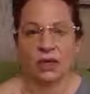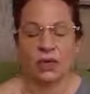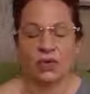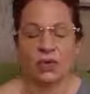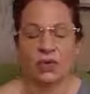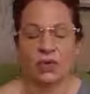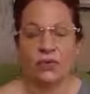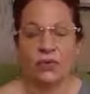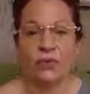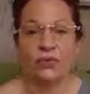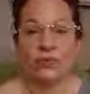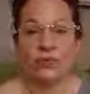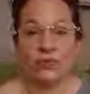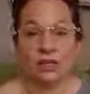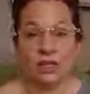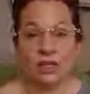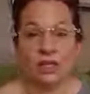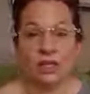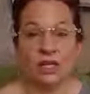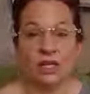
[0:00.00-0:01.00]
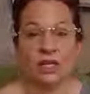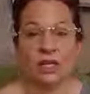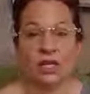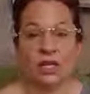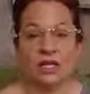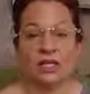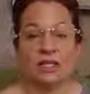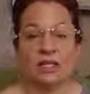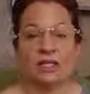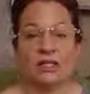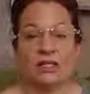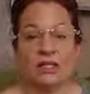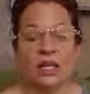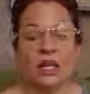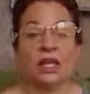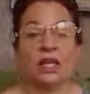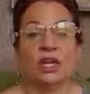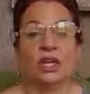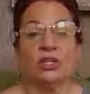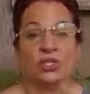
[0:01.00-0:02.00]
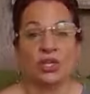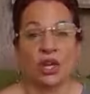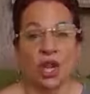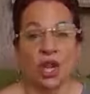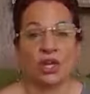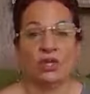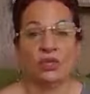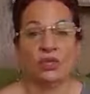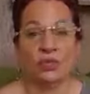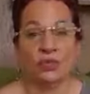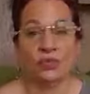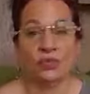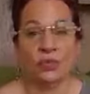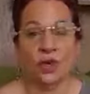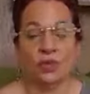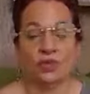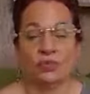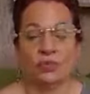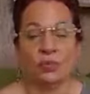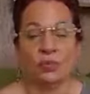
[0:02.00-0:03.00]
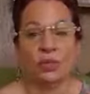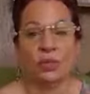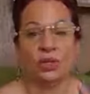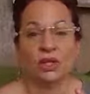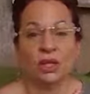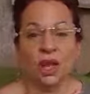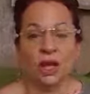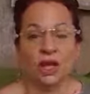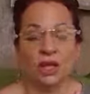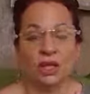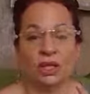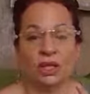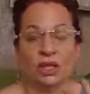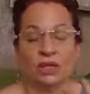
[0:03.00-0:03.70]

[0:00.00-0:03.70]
or the feeling that it's like a childhood friend, someone that,